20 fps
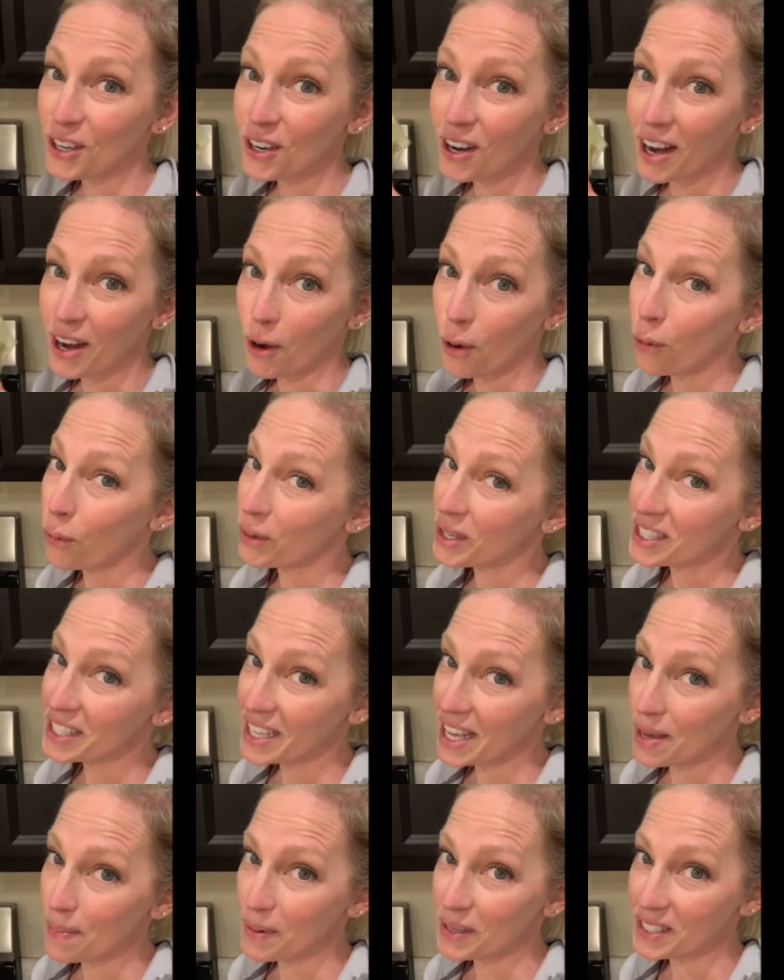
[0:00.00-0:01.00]
I always
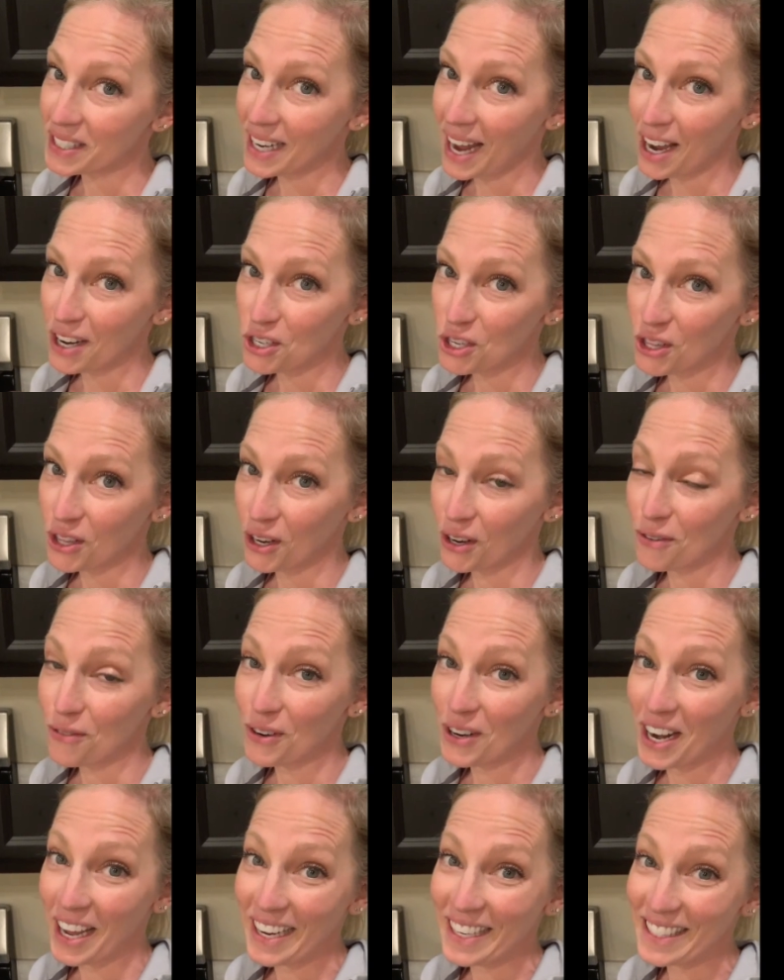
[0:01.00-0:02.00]
keep a stash in there for
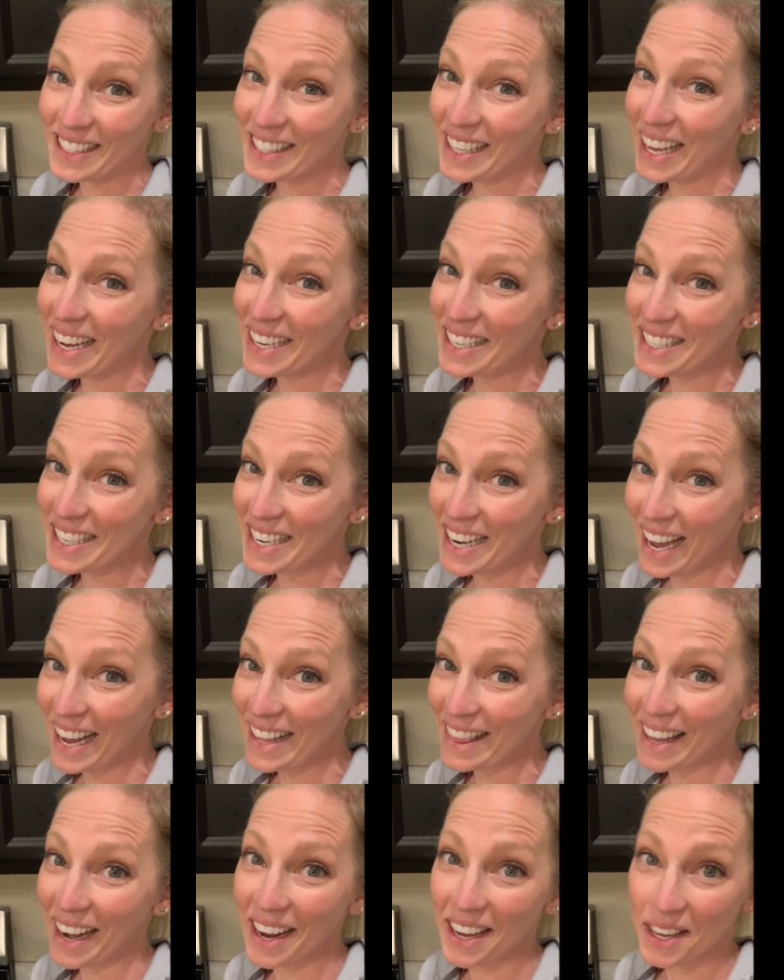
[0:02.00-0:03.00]
nights like tonight
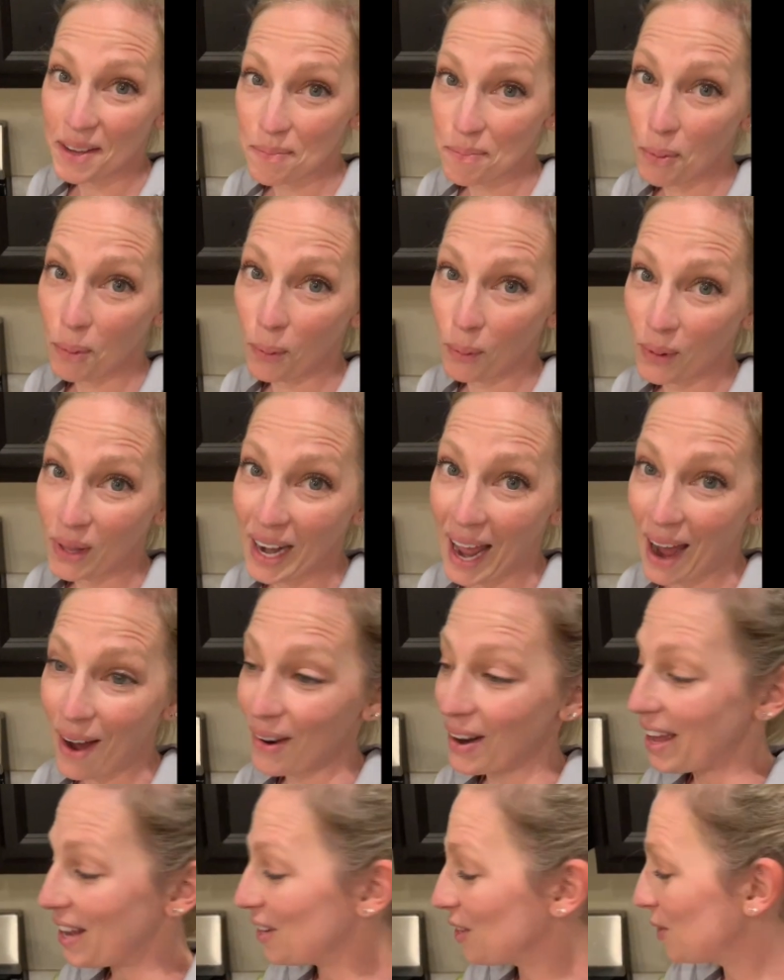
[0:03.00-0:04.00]
that I can pull it out
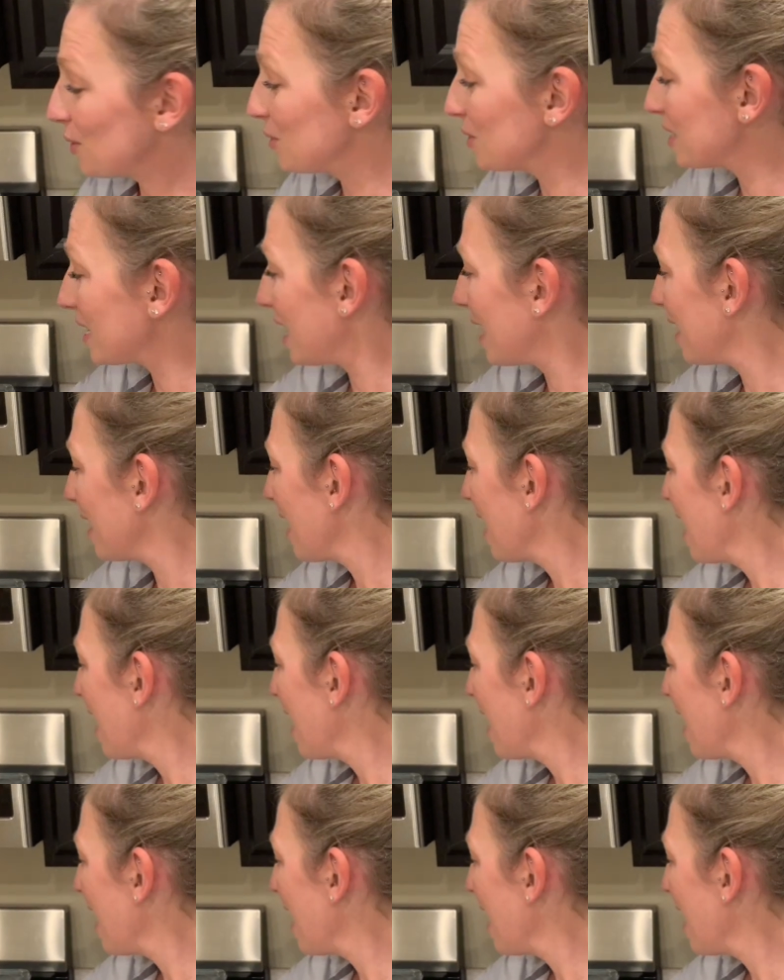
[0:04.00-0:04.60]
and use it.